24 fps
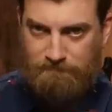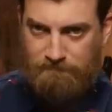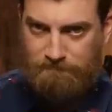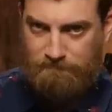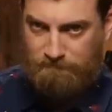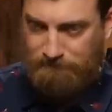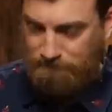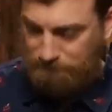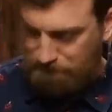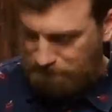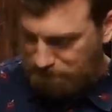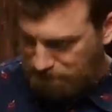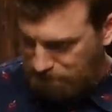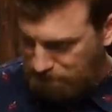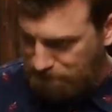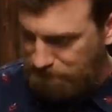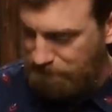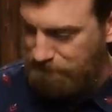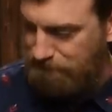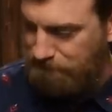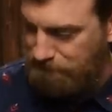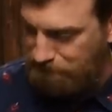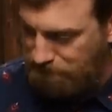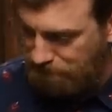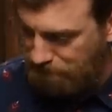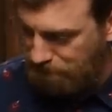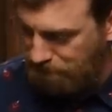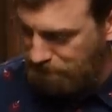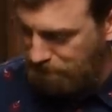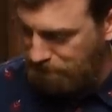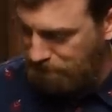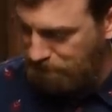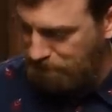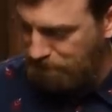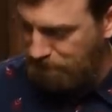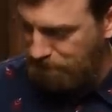
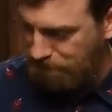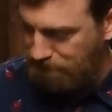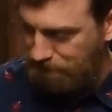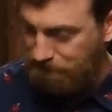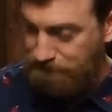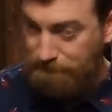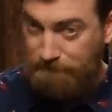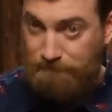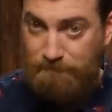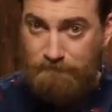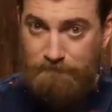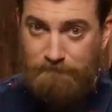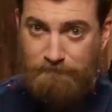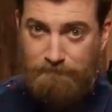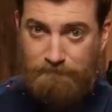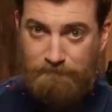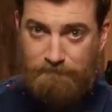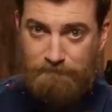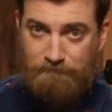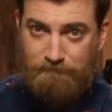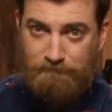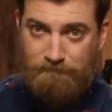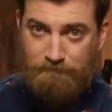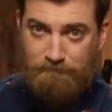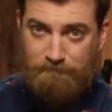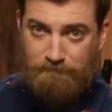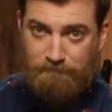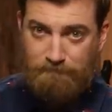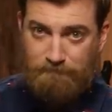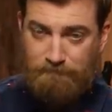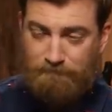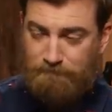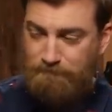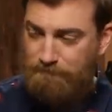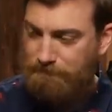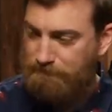
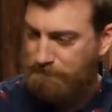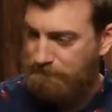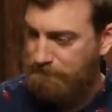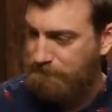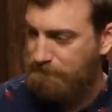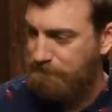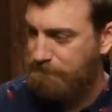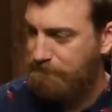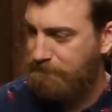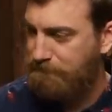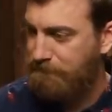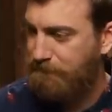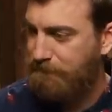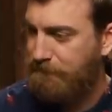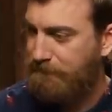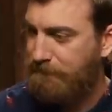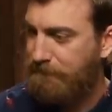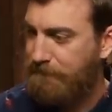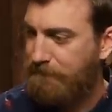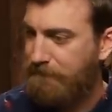The person shown says nothing.